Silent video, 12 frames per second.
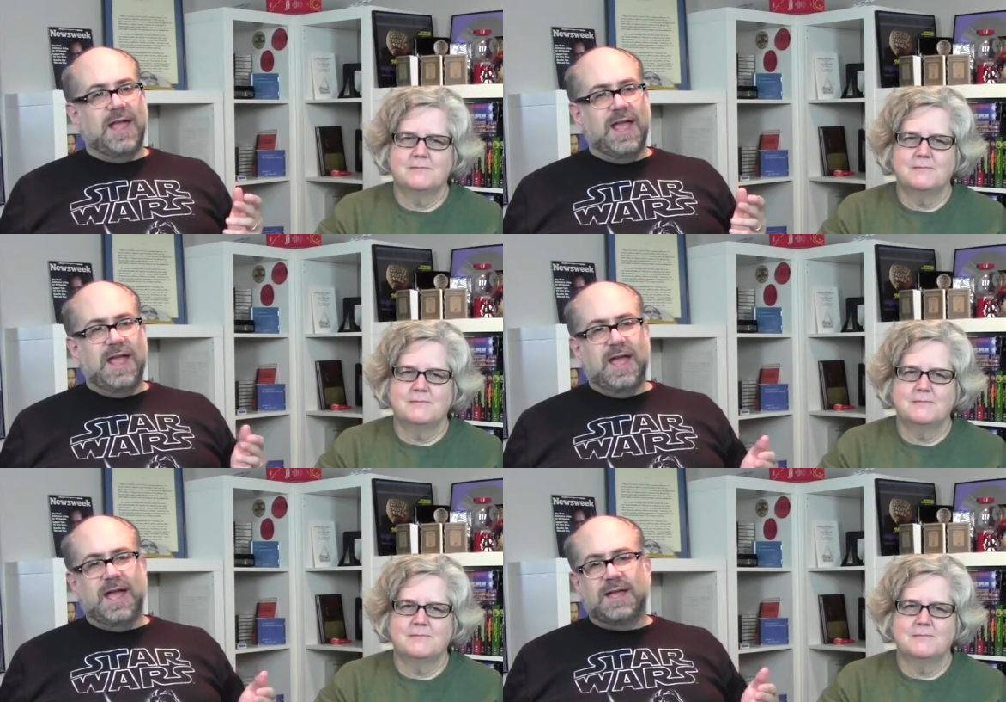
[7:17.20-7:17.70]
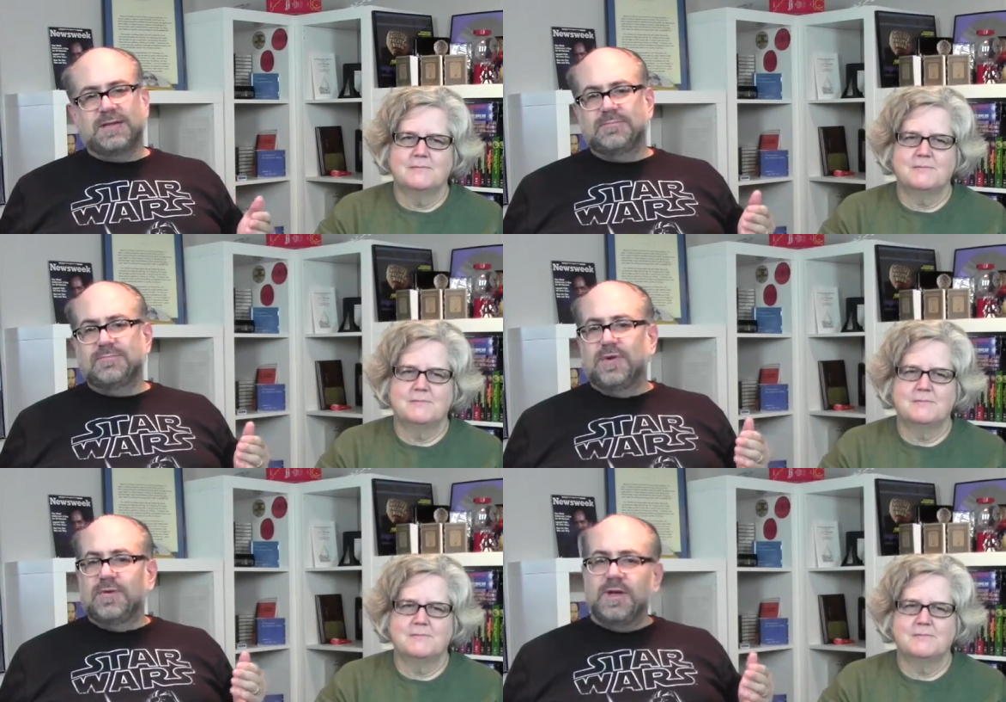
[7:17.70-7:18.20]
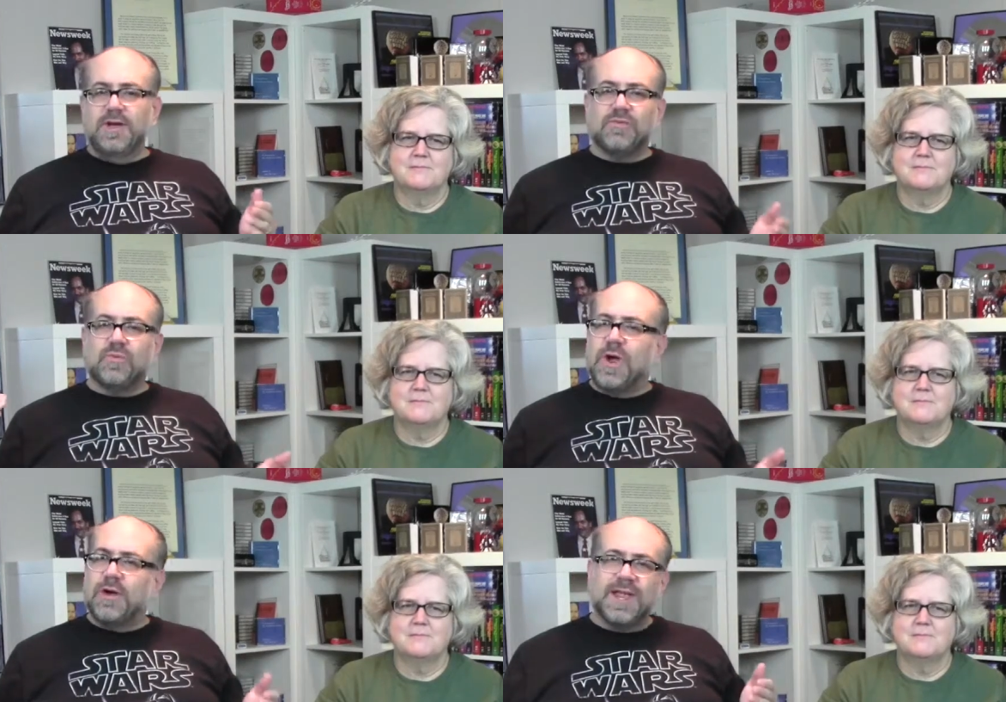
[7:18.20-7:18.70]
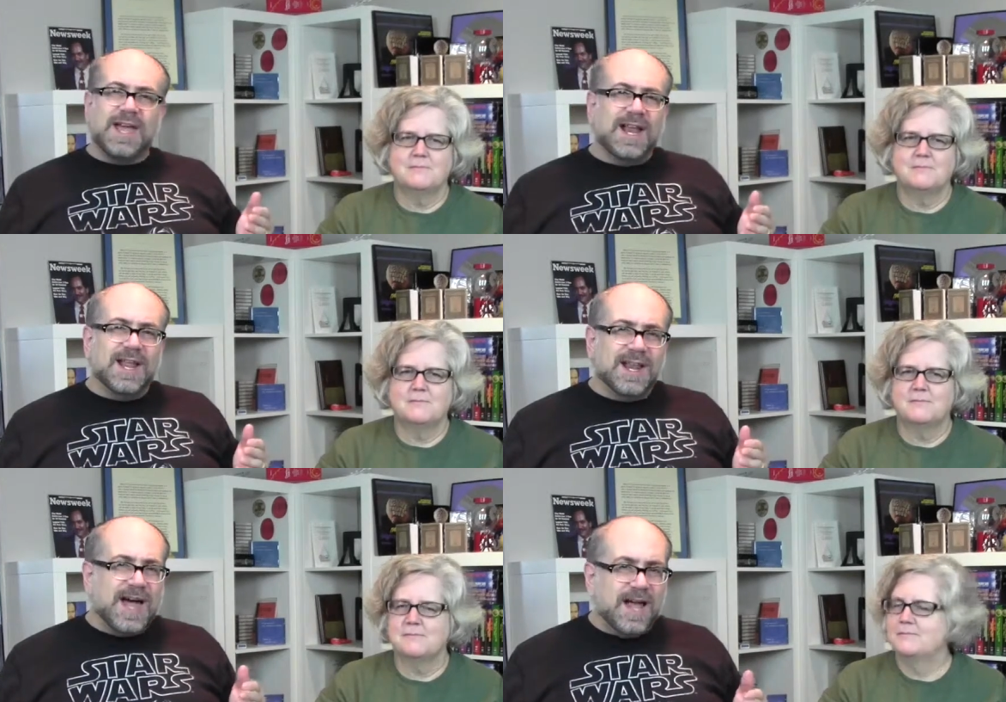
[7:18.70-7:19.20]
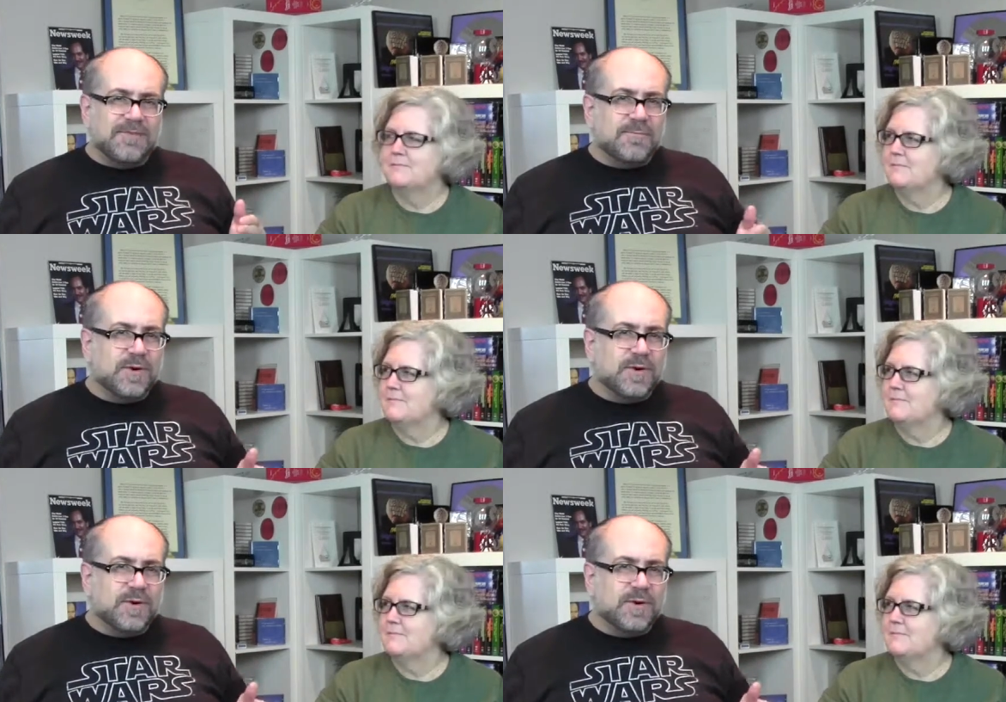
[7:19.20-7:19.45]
Speaker 1: And movies rarely got a lot of